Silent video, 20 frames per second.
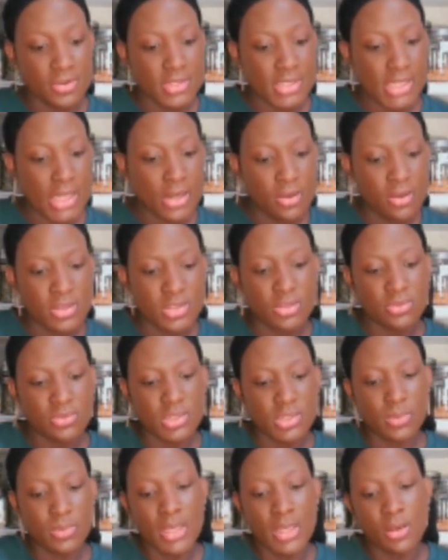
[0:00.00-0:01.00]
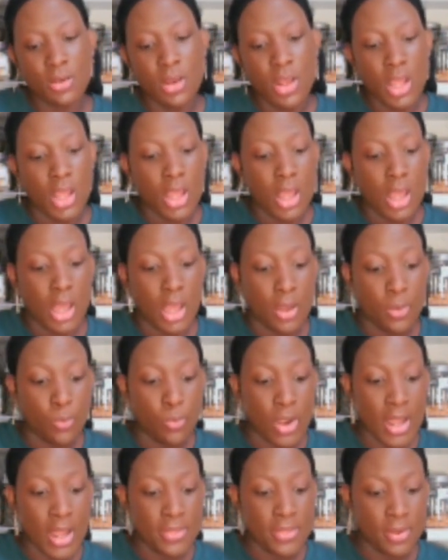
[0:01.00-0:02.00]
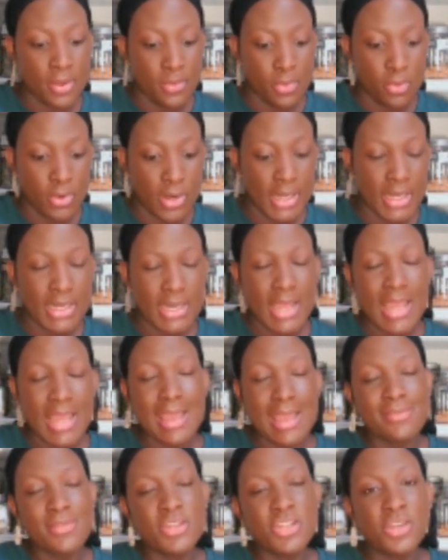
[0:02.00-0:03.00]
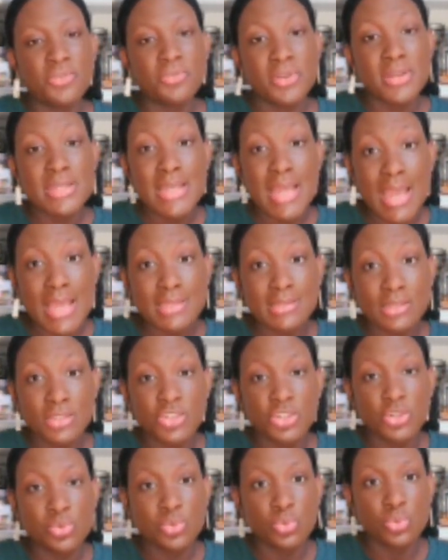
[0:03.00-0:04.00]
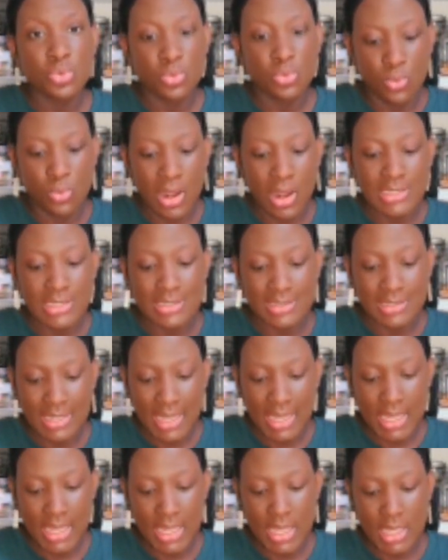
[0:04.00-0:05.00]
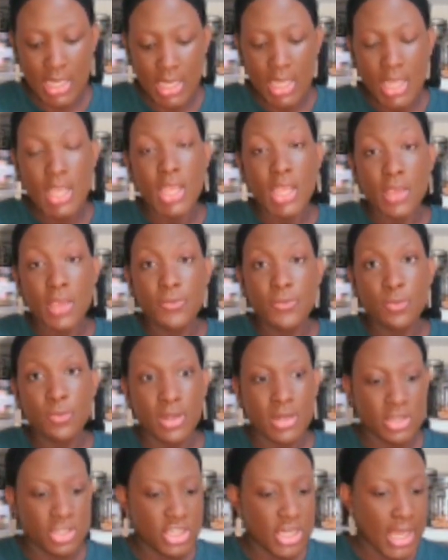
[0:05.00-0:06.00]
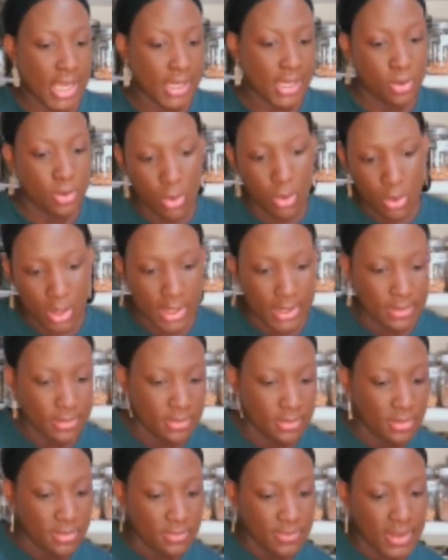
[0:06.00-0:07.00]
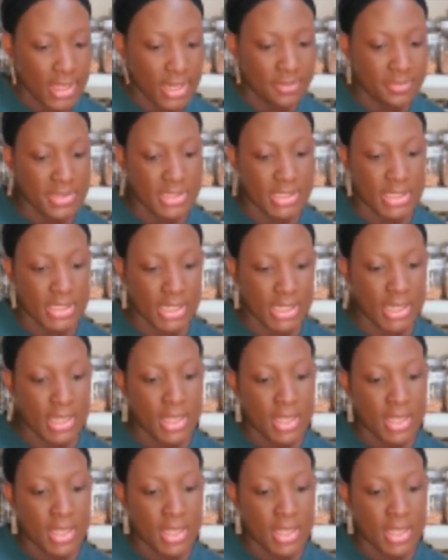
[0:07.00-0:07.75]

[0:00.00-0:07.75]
and also explain um, why they're important and the different tests that you will want to take if you want to check on the vitamin D,